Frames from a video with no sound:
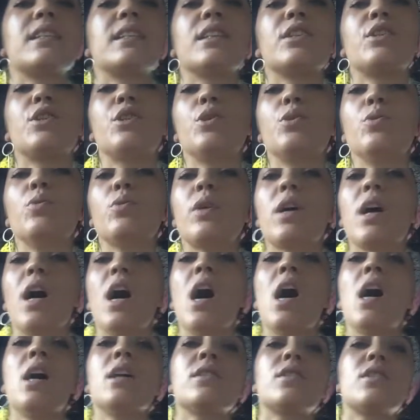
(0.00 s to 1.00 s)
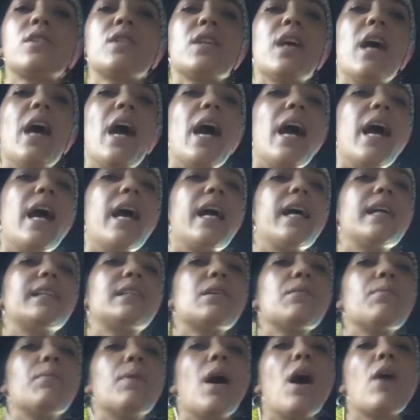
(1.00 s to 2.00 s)
that you can't say
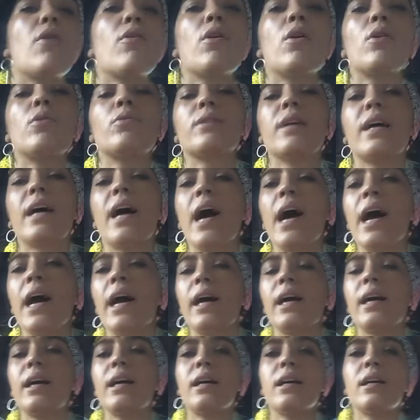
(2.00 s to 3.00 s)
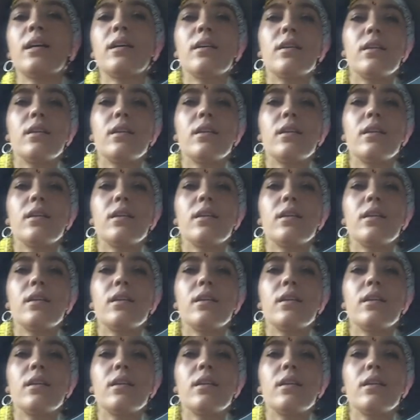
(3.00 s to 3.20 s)
tomorrow day